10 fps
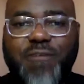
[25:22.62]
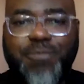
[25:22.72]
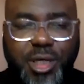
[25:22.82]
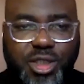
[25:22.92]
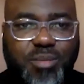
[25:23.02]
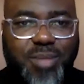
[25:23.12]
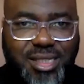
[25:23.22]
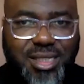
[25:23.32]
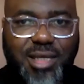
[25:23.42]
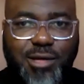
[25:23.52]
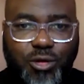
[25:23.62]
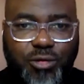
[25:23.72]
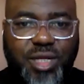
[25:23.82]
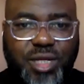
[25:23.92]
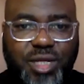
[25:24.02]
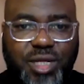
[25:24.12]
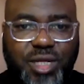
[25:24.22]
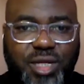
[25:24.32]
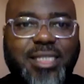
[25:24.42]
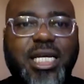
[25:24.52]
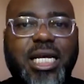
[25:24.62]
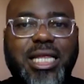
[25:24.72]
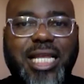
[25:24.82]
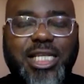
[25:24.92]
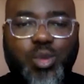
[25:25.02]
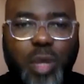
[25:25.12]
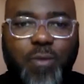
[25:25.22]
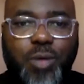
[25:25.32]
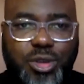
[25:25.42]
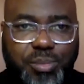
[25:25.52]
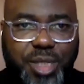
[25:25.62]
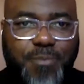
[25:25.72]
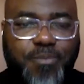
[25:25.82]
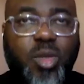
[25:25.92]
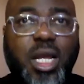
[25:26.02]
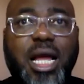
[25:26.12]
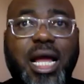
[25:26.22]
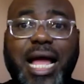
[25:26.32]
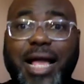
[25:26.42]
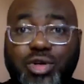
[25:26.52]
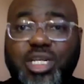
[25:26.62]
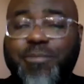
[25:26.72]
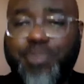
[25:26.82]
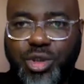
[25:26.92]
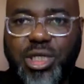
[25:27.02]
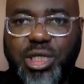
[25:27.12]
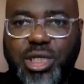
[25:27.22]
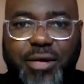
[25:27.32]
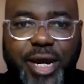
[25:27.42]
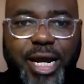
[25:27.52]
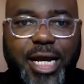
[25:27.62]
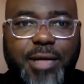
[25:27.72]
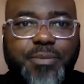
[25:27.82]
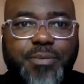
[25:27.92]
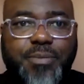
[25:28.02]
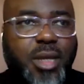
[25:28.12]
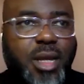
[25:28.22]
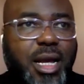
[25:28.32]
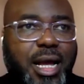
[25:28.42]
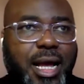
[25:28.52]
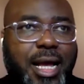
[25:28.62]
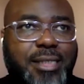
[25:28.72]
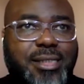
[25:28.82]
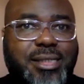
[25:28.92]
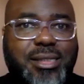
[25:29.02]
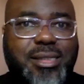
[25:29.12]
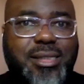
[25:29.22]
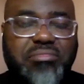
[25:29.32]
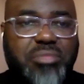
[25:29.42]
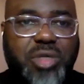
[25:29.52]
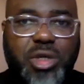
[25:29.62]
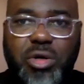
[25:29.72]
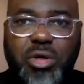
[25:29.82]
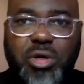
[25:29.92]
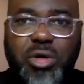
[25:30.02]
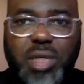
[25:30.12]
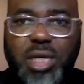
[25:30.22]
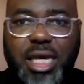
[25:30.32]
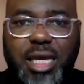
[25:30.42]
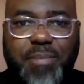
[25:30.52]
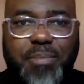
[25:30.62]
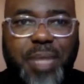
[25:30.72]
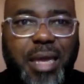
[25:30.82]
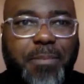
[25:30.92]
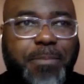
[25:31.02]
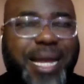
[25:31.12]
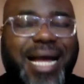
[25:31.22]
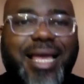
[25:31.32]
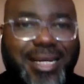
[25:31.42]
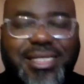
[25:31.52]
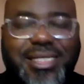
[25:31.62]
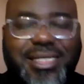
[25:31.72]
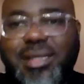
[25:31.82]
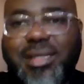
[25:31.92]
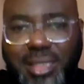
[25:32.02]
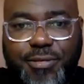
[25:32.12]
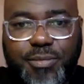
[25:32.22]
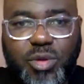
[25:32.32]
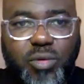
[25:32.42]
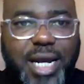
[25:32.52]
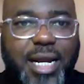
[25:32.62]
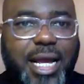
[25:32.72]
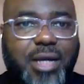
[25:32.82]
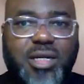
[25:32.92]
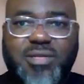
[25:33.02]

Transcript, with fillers: That's where i built my skill over the years. That's where I want to be. I could have built a career as, you know, a, a bank executive, right?